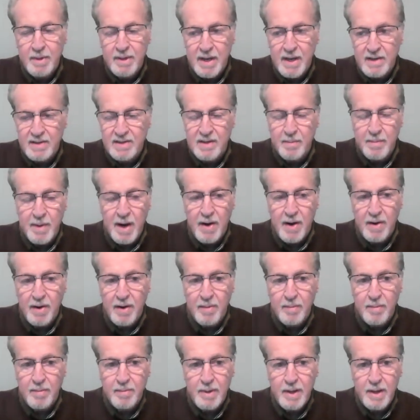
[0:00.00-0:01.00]
But that
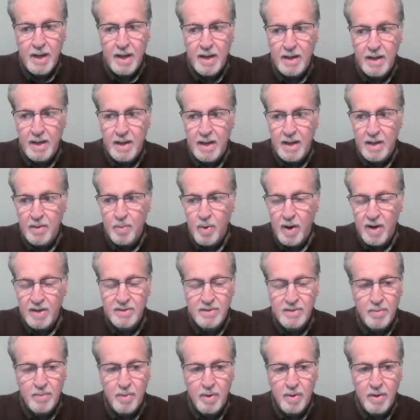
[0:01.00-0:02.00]
samarium in the
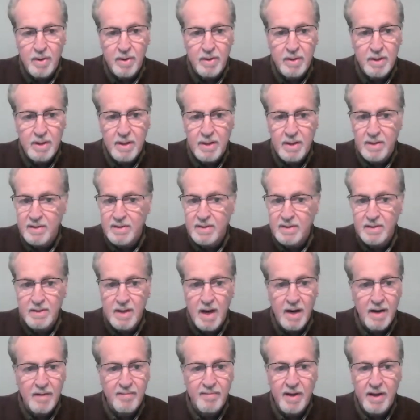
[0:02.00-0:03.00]
Western world is
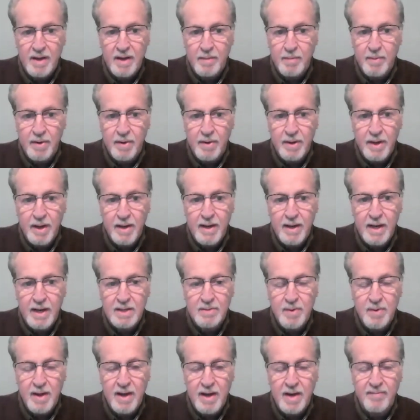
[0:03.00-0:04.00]
not available. And
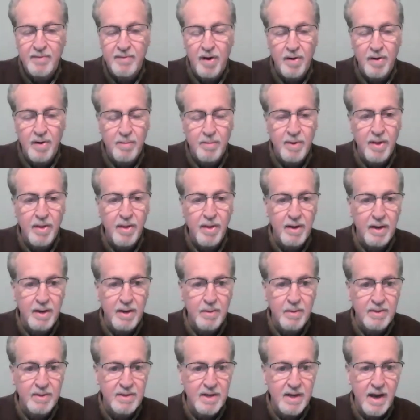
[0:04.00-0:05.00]
that's why that
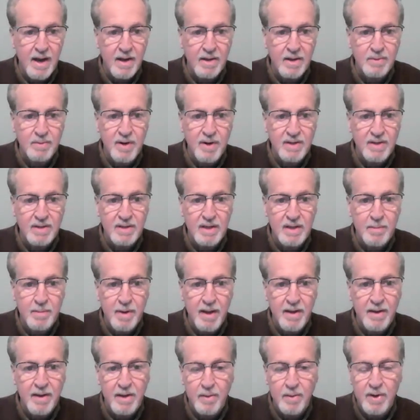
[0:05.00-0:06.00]
vulnerability was announced recently
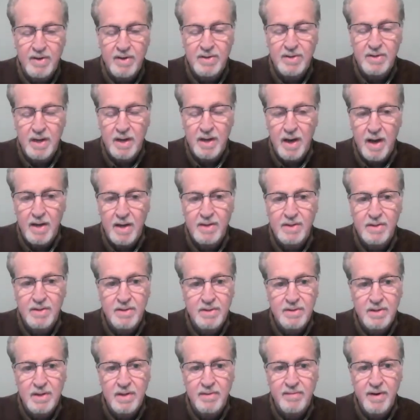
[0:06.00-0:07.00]
by the US
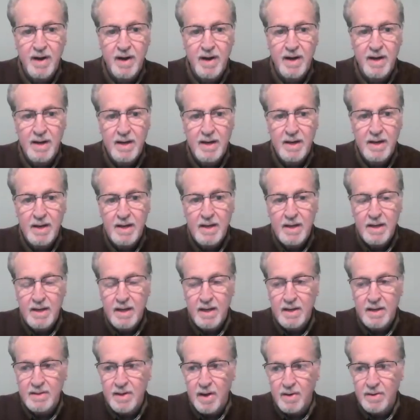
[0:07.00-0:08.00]
Geological Survey.
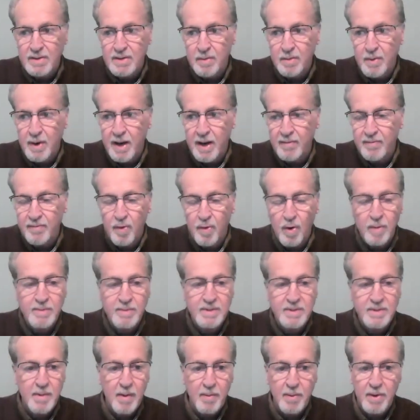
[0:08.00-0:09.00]
It's also why
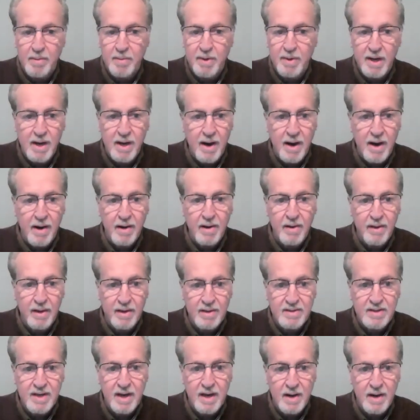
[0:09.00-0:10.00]
Forbes came out with a big article
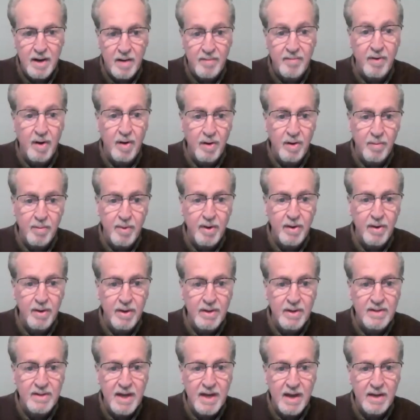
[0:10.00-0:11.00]
that said our
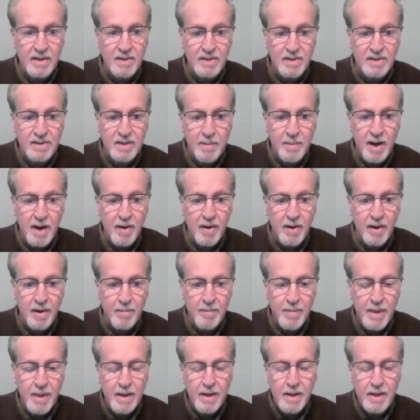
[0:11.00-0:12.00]
vulnerability is actually
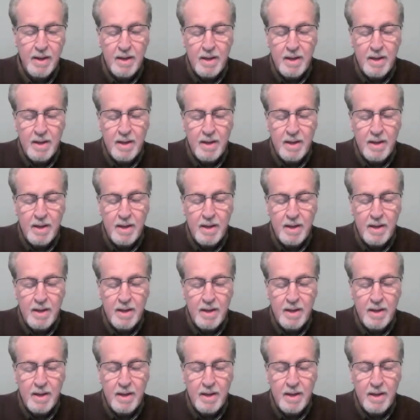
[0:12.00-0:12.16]
samarium.